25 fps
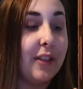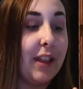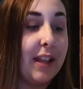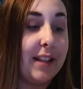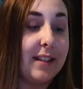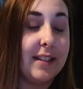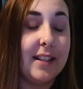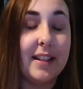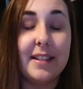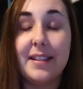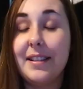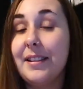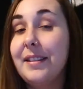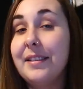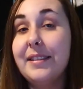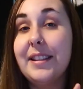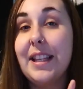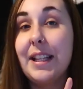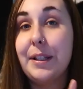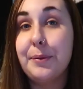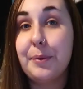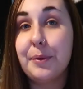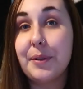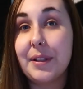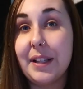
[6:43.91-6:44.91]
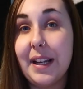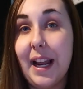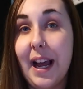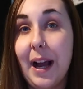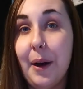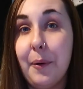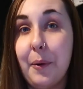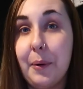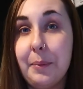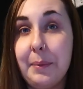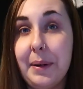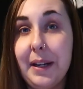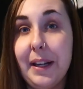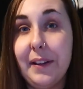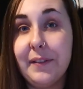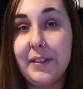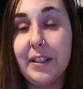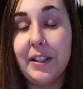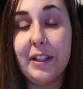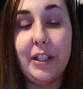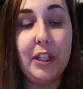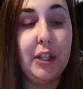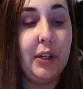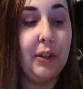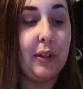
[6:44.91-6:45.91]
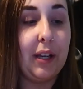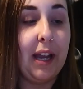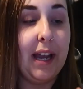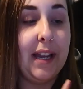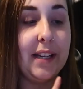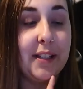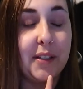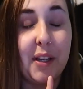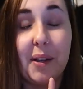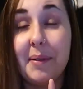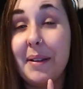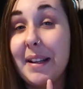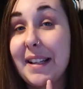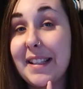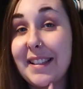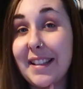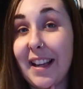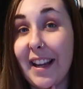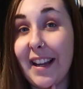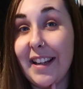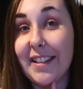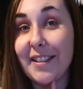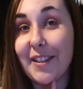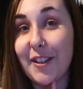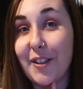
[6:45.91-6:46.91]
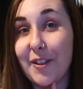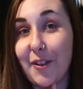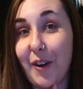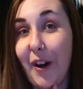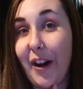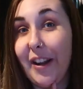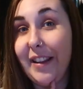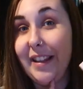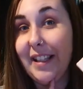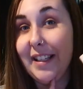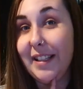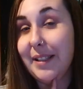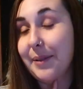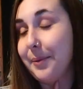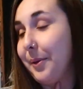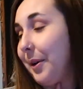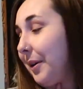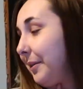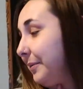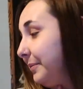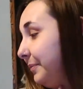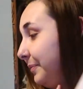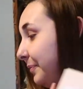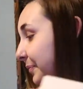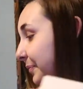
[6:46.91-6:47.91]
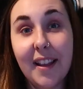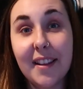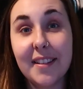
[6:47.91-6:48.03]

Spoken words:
This wasn't out when we lived in the UK, so I'm excited to try this one.